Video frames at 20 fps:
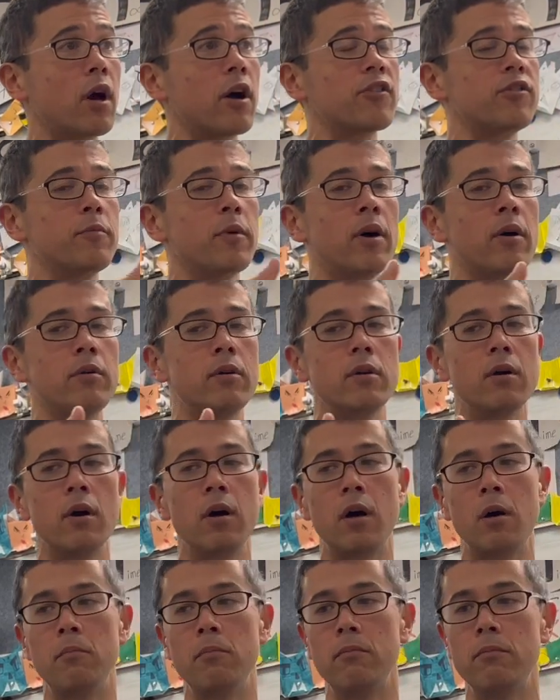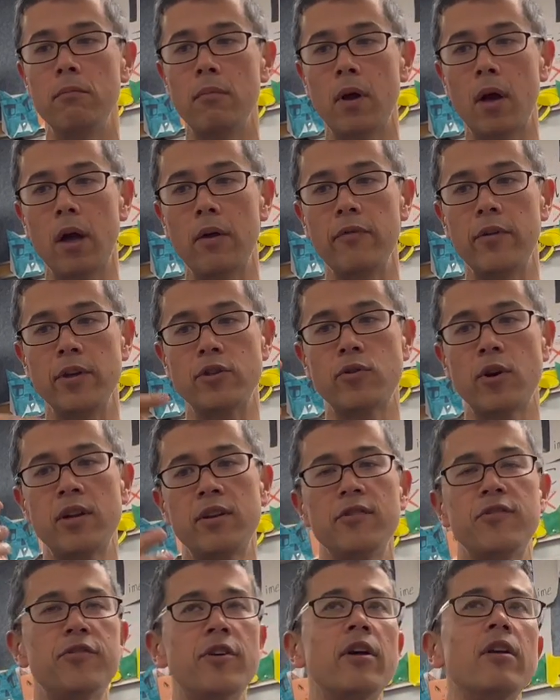about they tried to
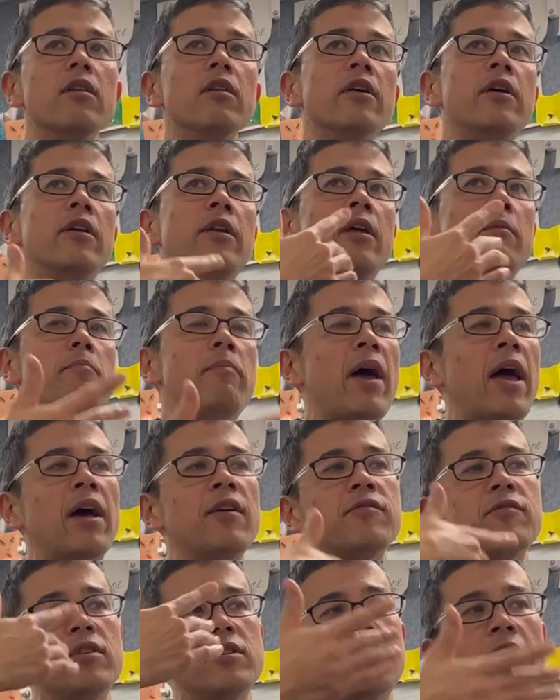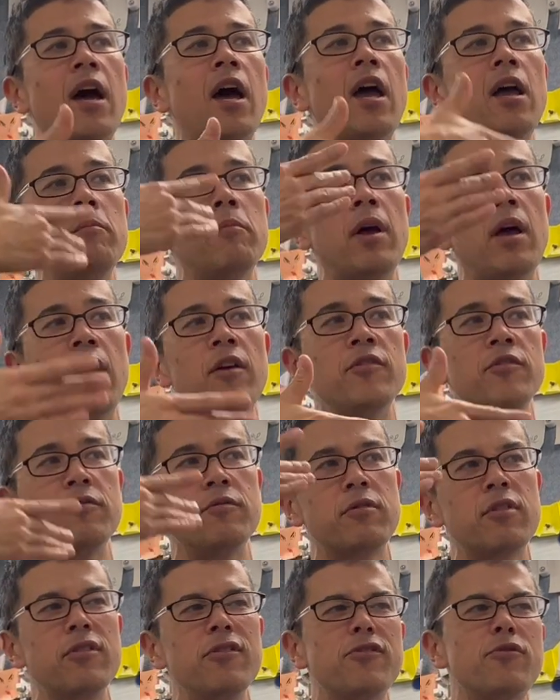settle in and pass the time as
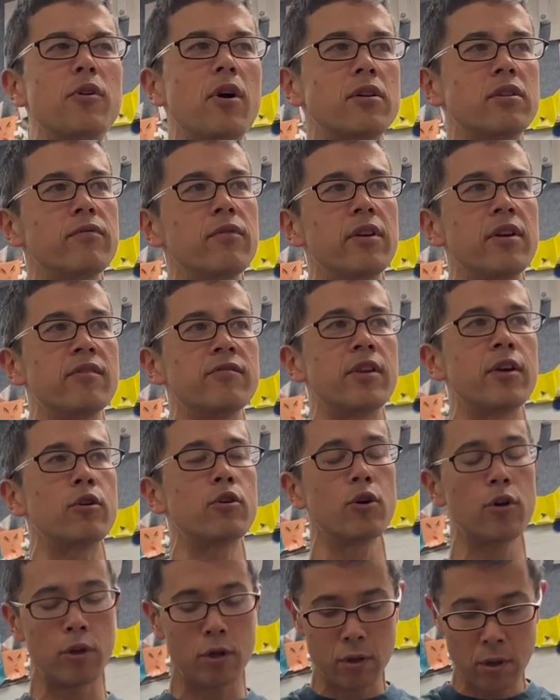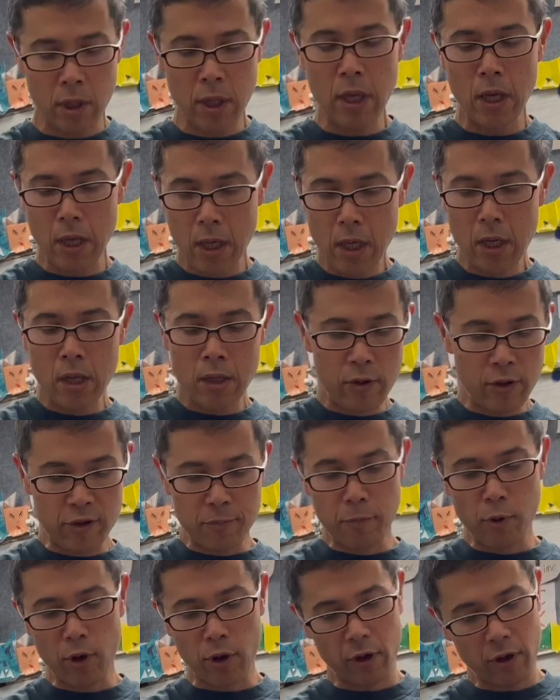constructively as they could. This
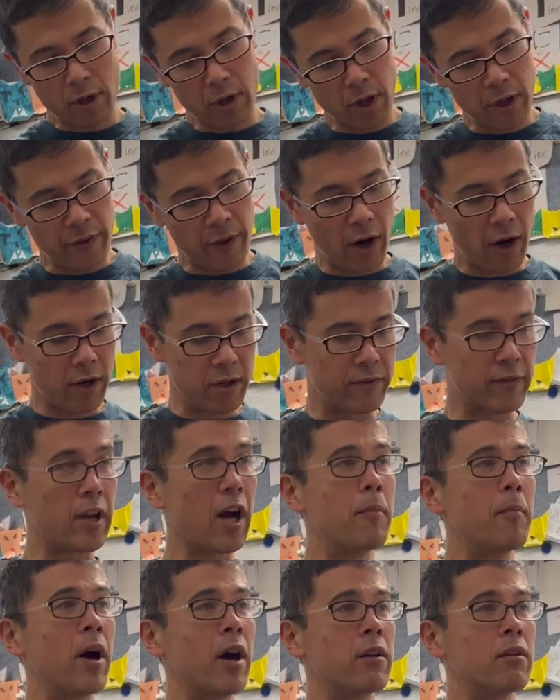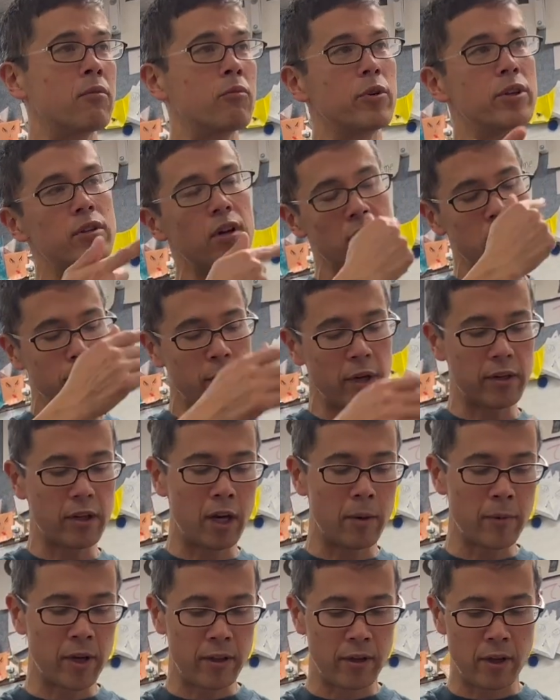book called The Art of Gaman, we talked about
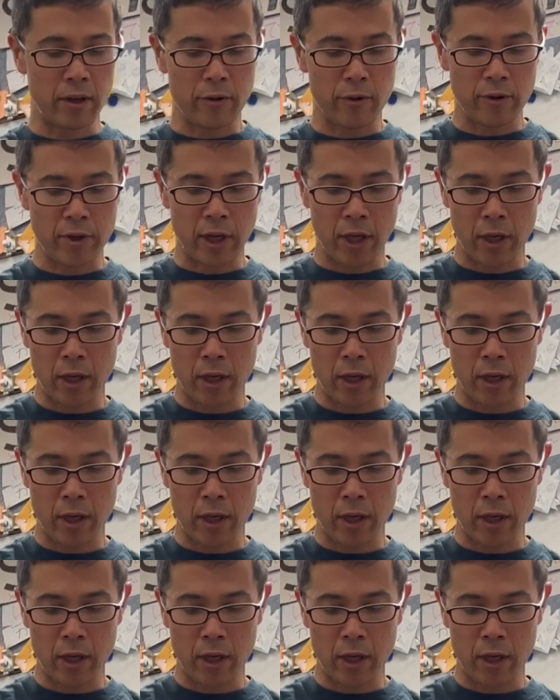Gaman the other day,